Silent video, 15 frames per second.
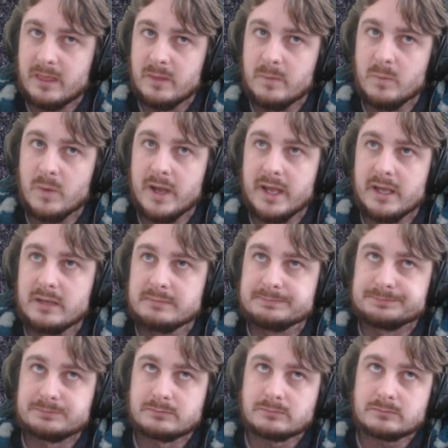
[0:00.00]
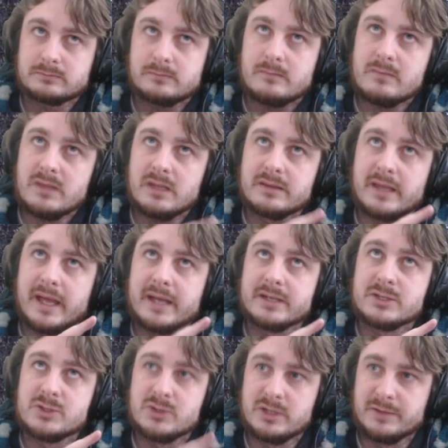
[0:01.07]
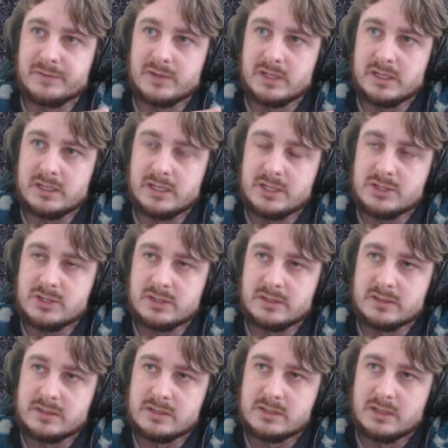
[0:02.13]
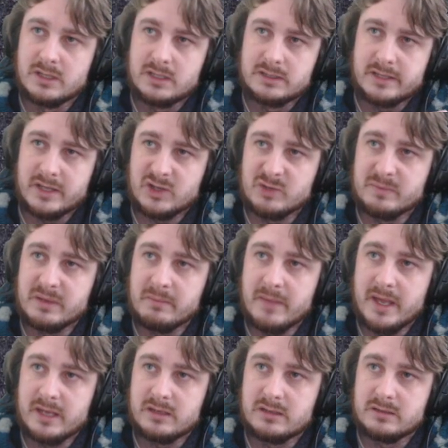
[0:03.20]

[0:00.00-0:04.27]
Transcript: where they had two different conditions that could be met.